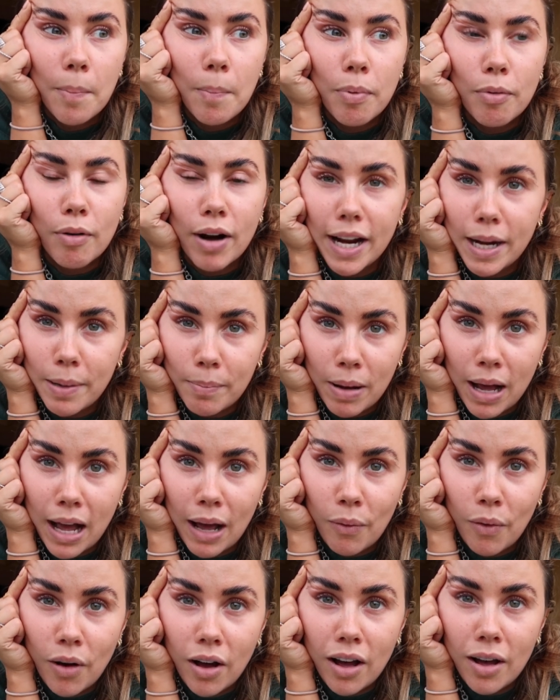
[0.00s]
brain
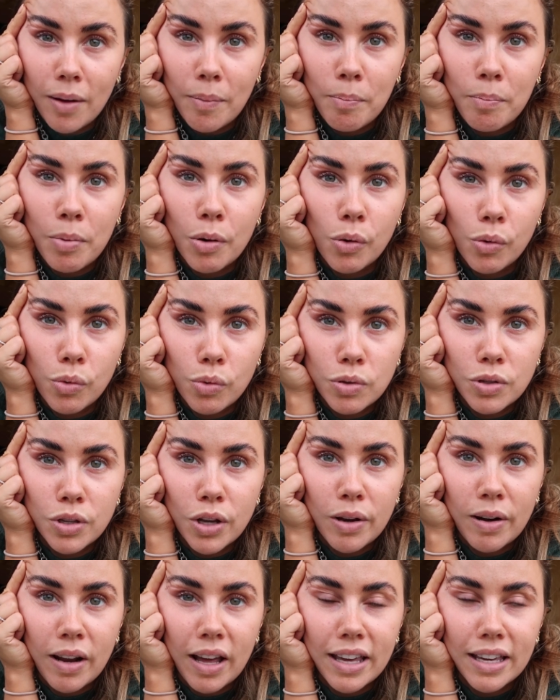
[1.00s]
power but
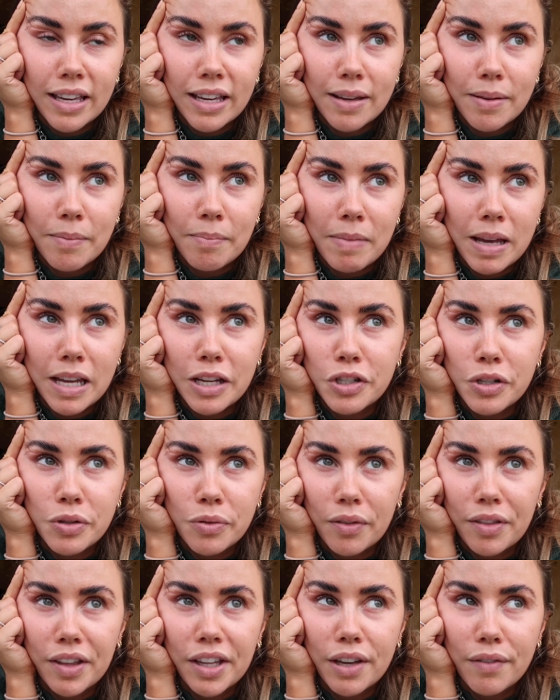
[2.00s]
also like makes you
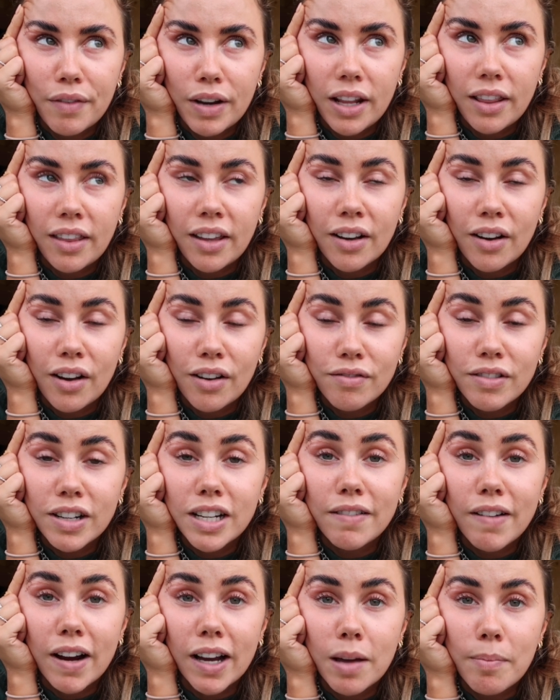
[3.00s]
not think of anything, I
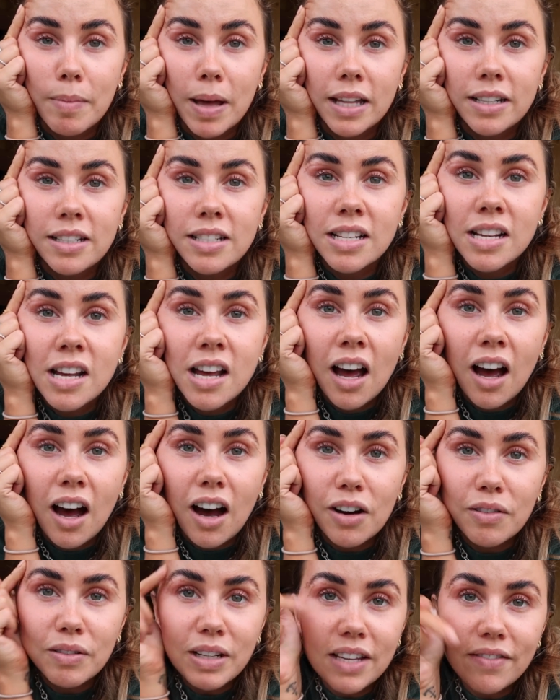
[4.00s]
really recommend.
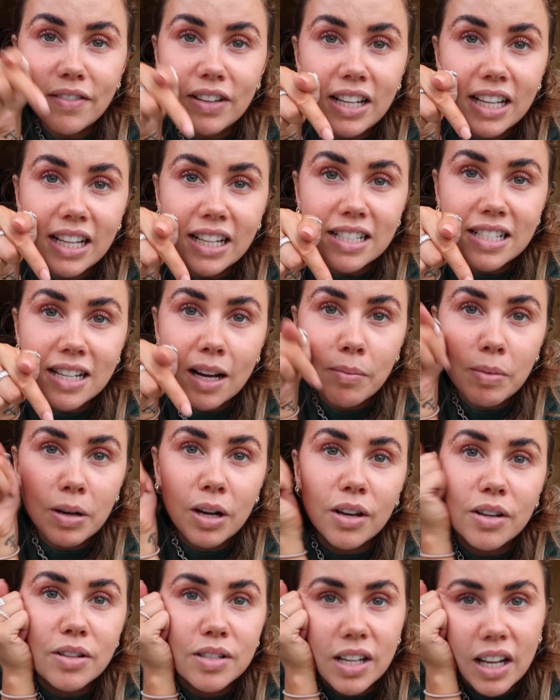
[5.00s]
I'll leave a link down
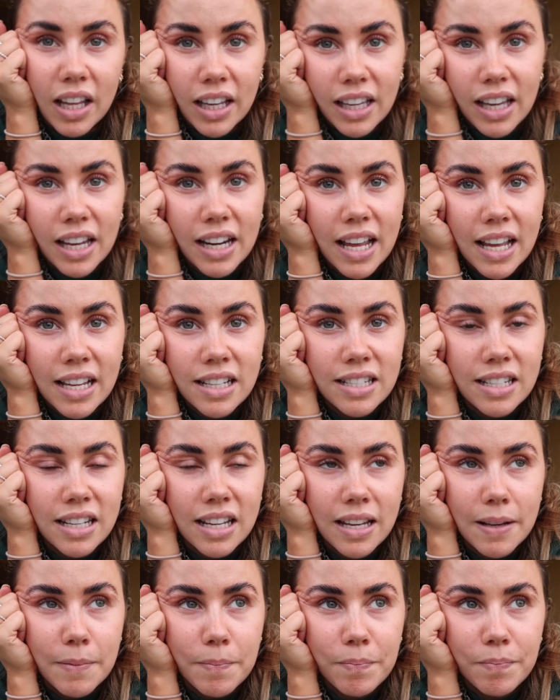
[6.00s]
below to like an
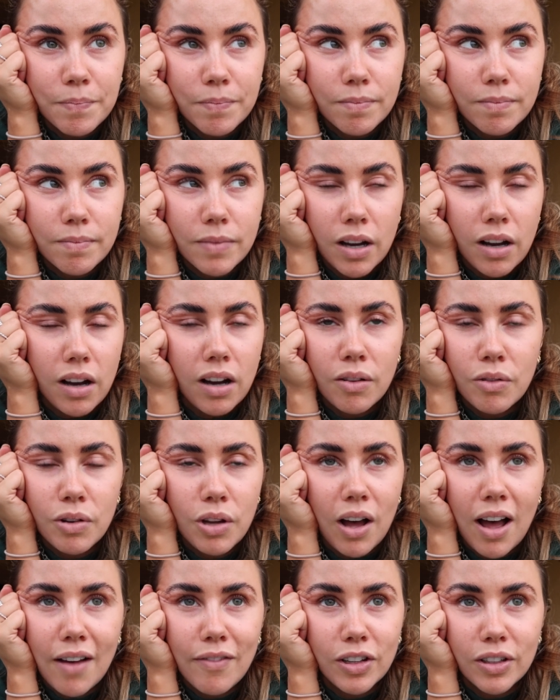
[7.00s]
Etsy, I'll
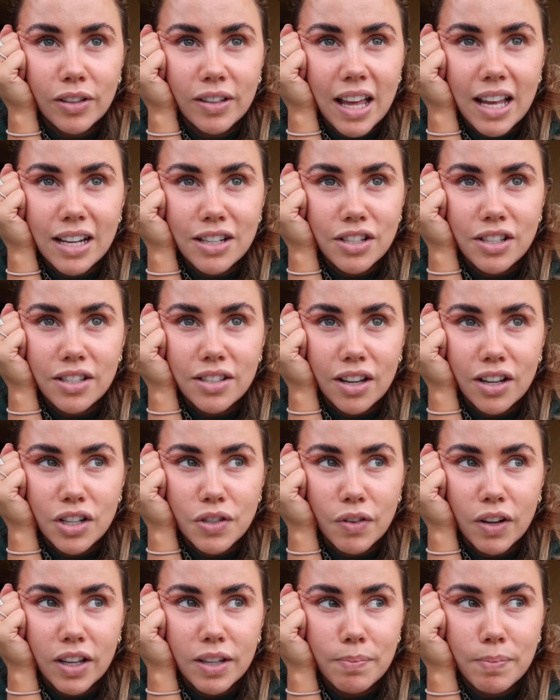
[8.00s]
have a look at Etsy
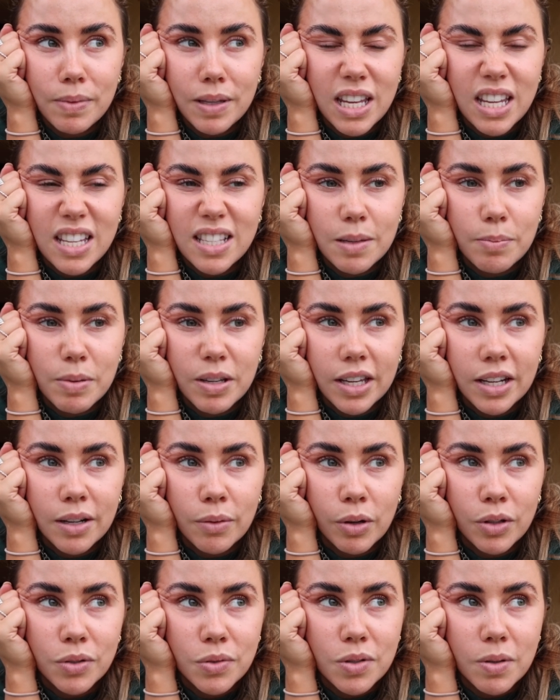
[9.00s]
search for like easy
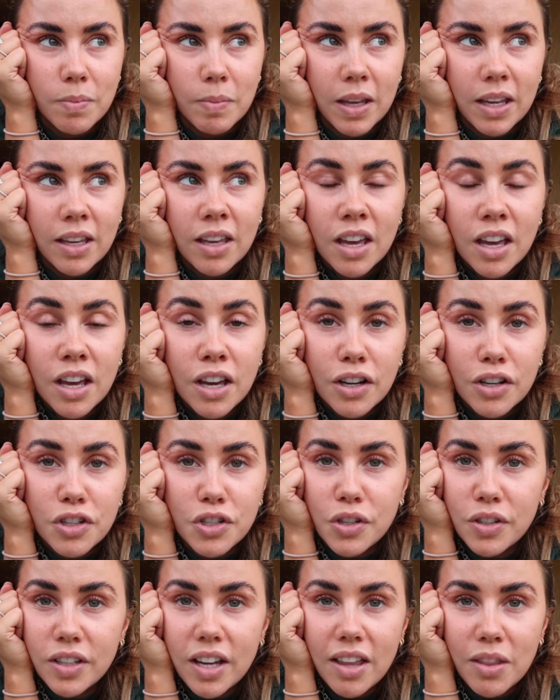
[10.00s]
beginner ones or something,
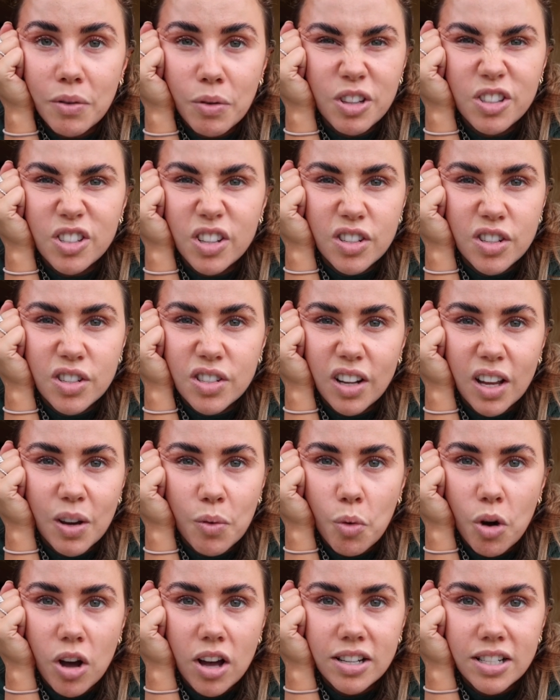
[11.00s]
because you can get the ones that are just
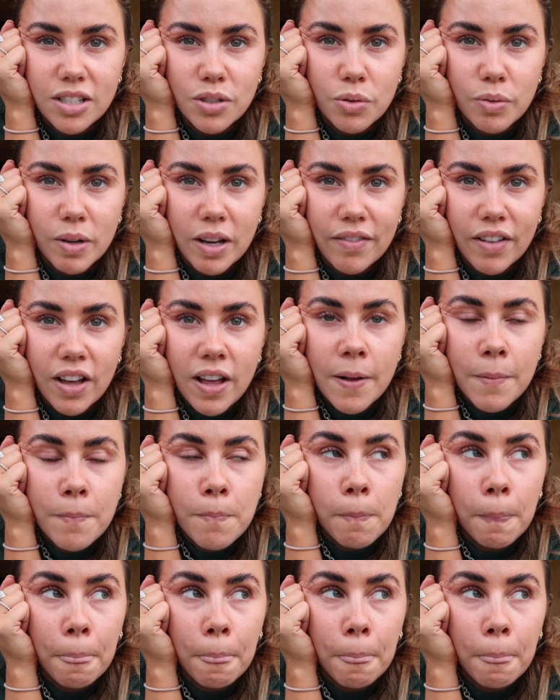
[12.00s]
like worded or whatever.